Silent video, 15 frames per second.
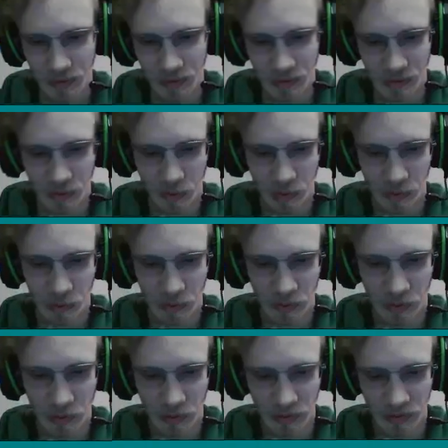that you probably
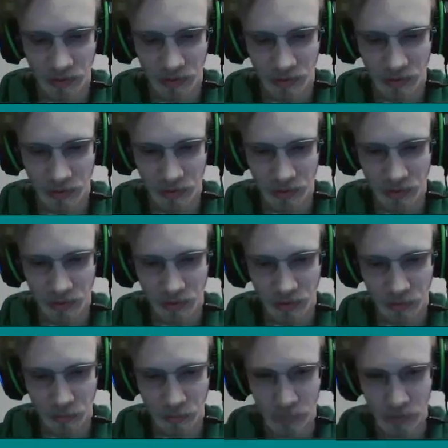won't notice,
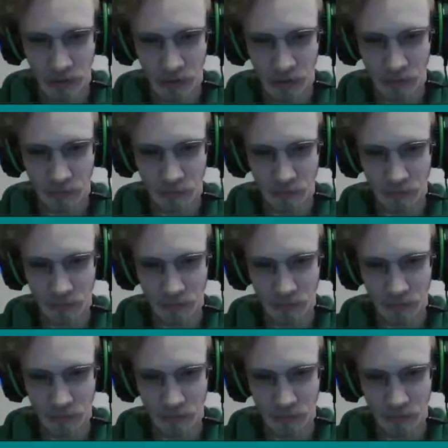but